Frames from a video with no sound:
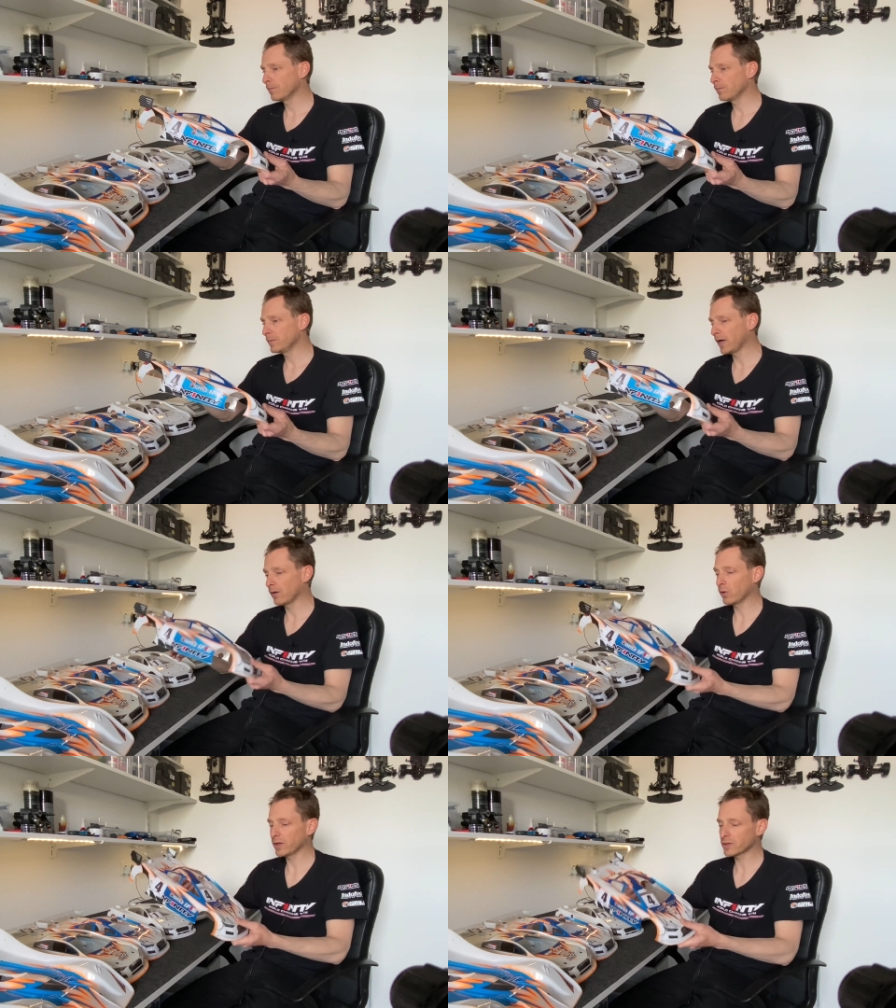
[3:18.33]
Yeah,
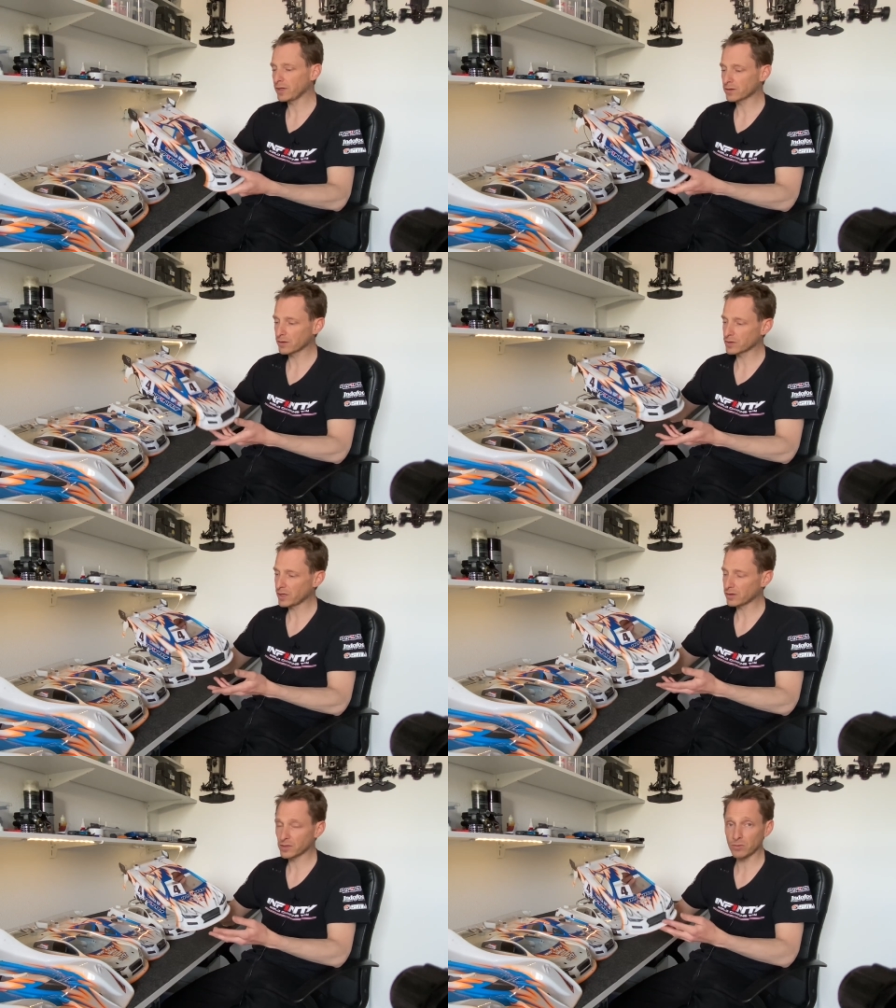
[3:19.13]
what I said, the
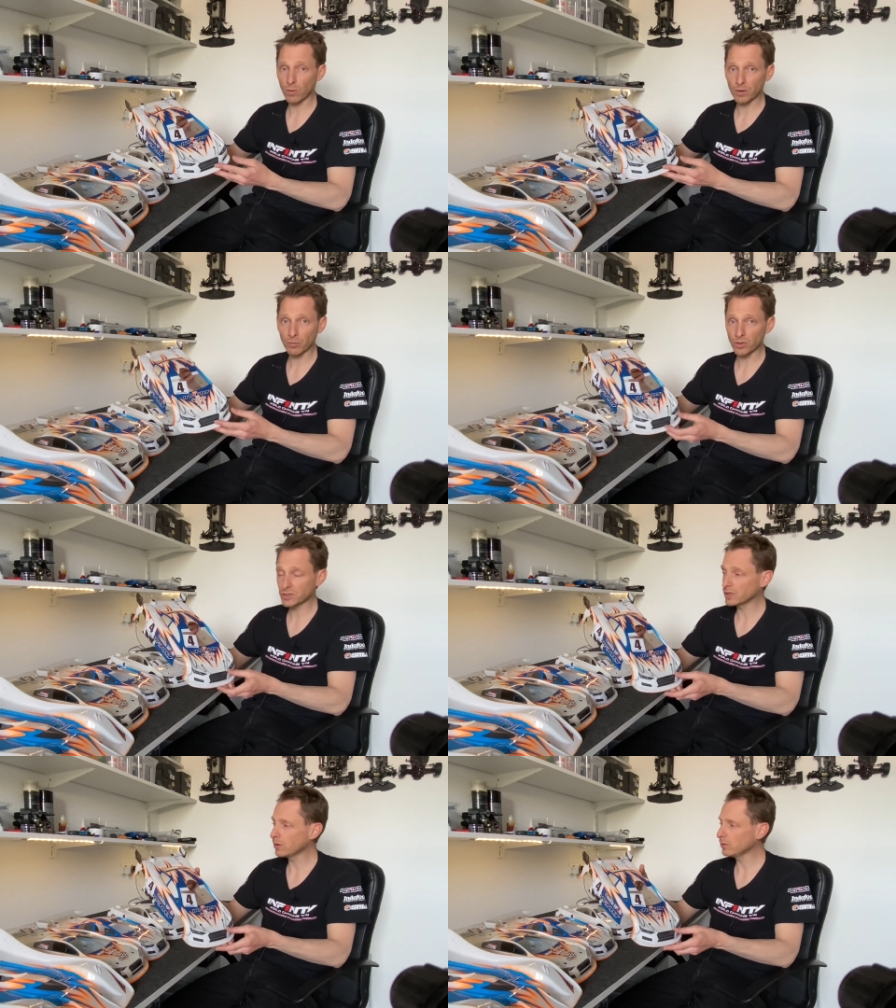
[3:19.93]
ZC1 body
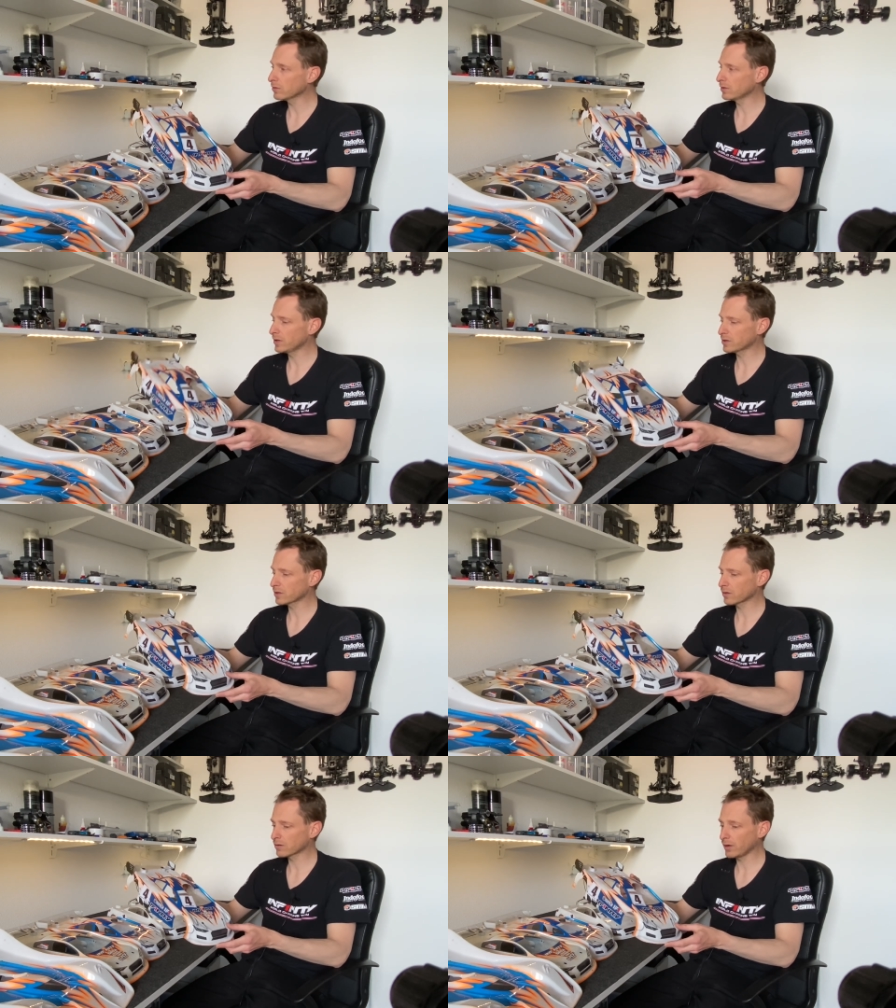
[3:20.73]
shell is
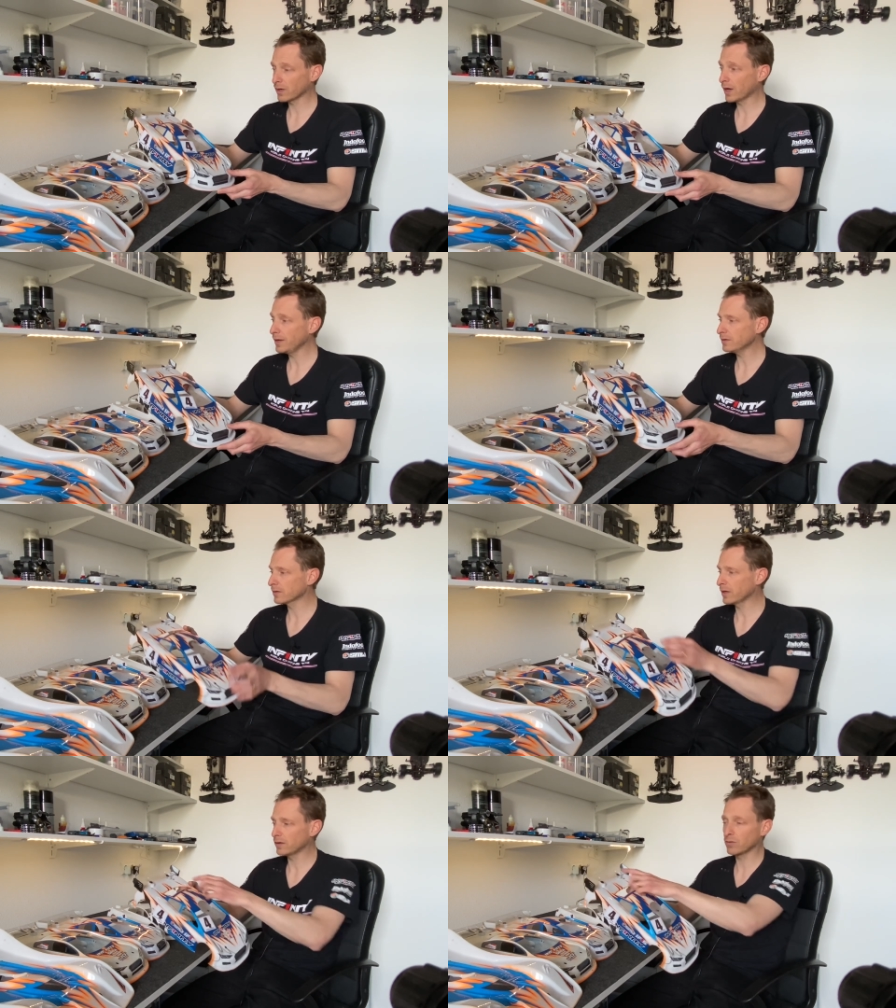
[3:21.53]
quite light,
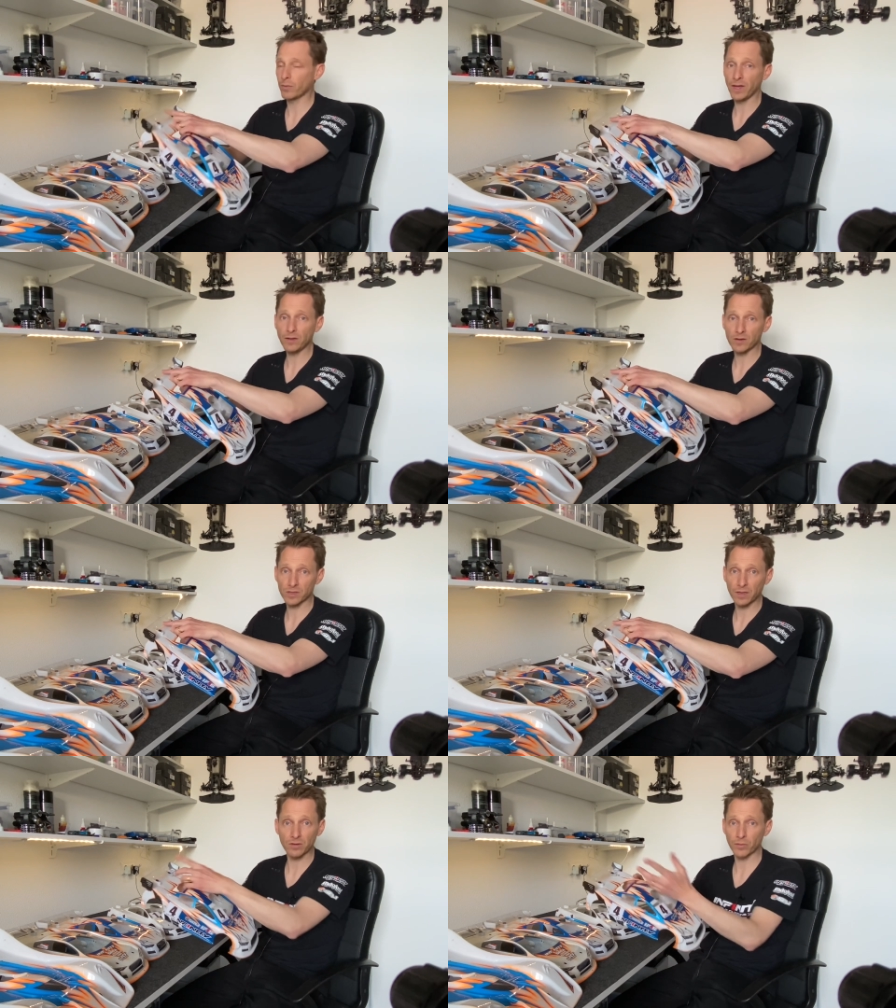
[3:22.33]
and the wing, the
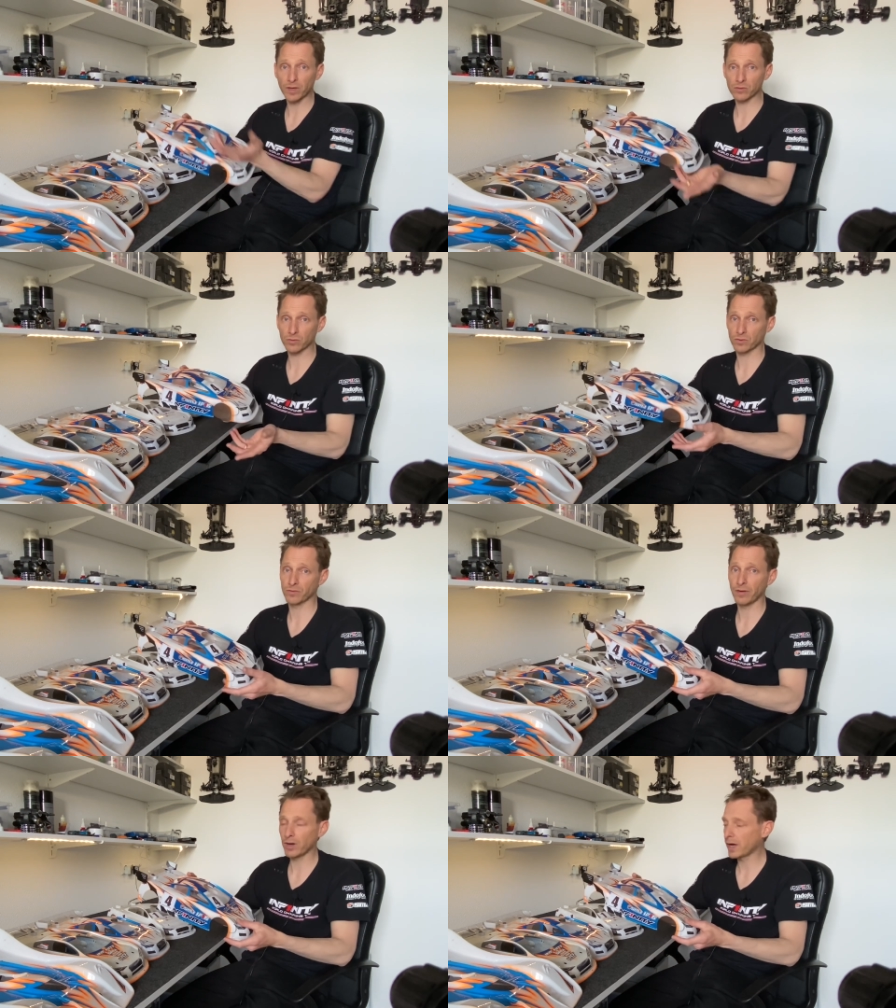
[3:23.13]
standard wing, is also
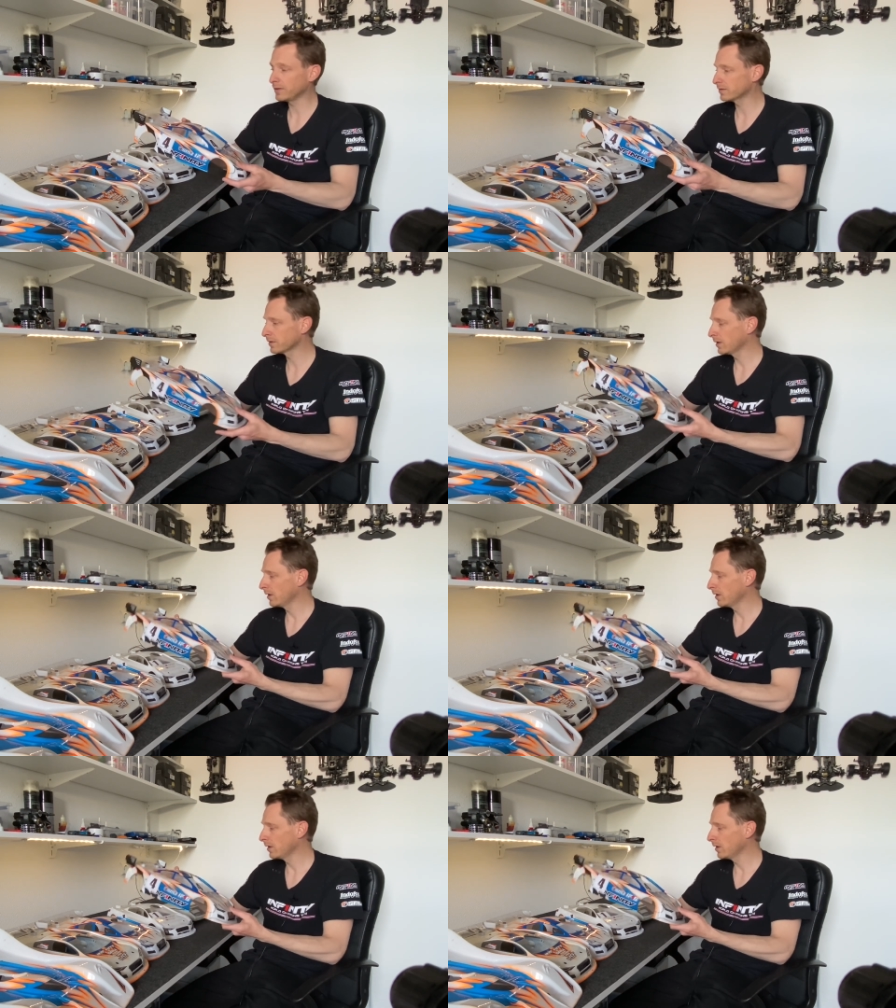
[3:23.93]
very light.